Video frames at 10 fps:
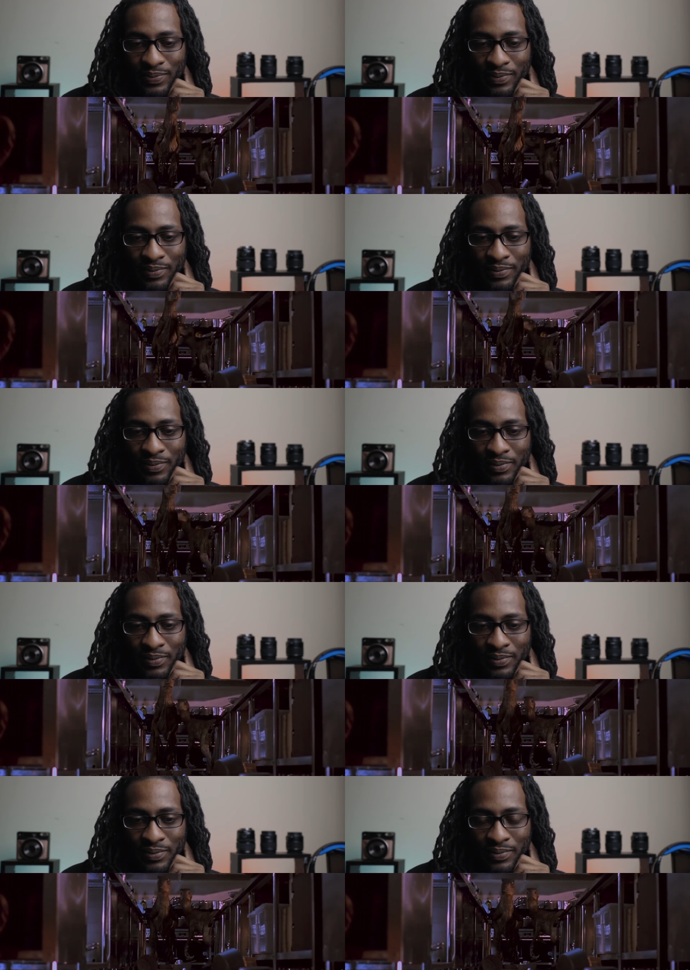
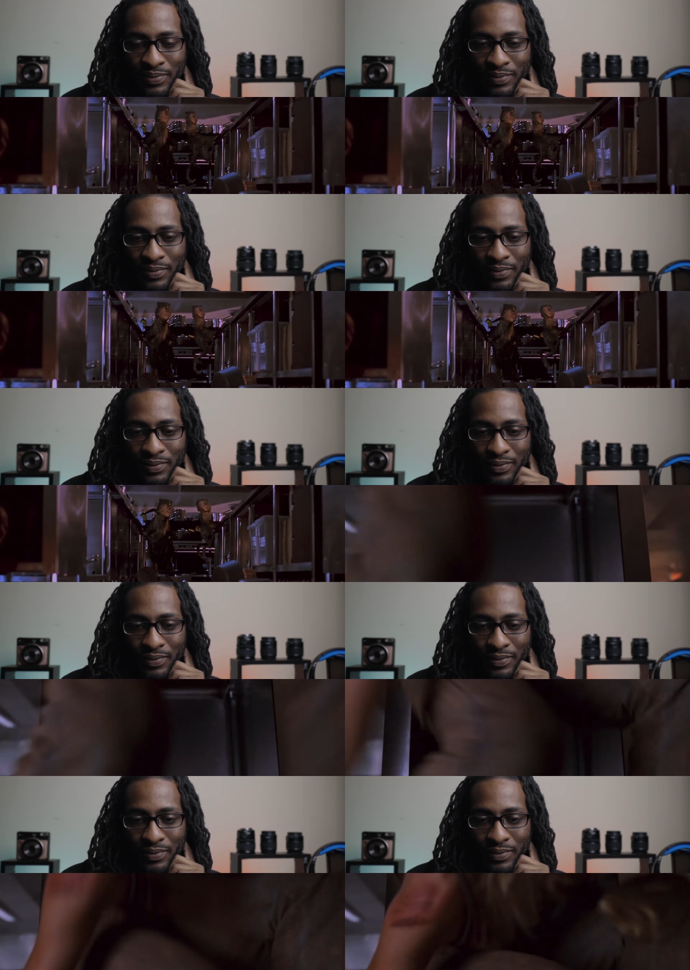
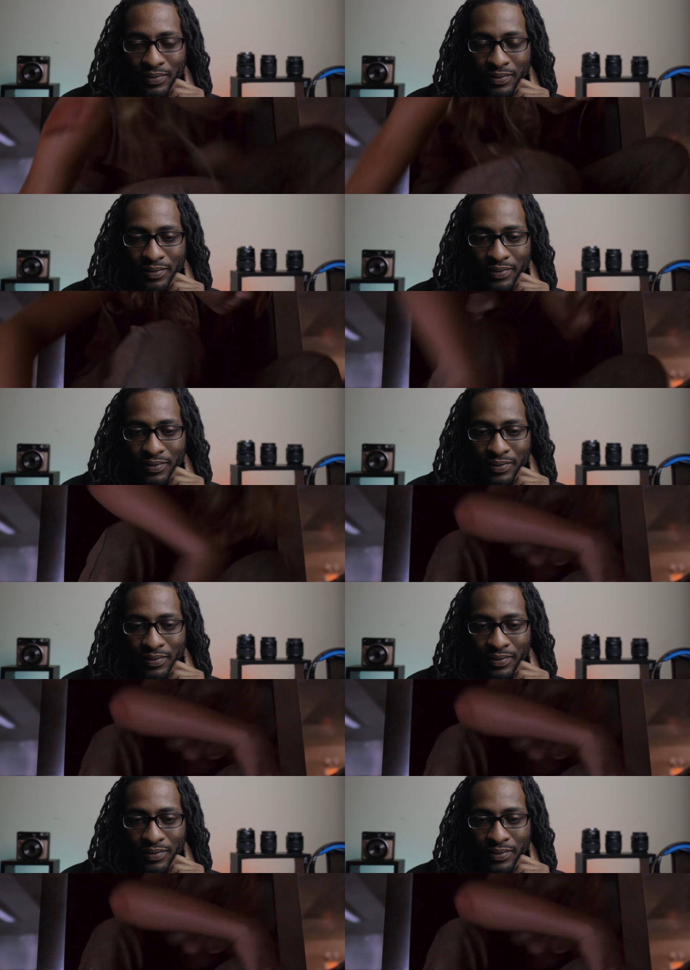(no one is talking)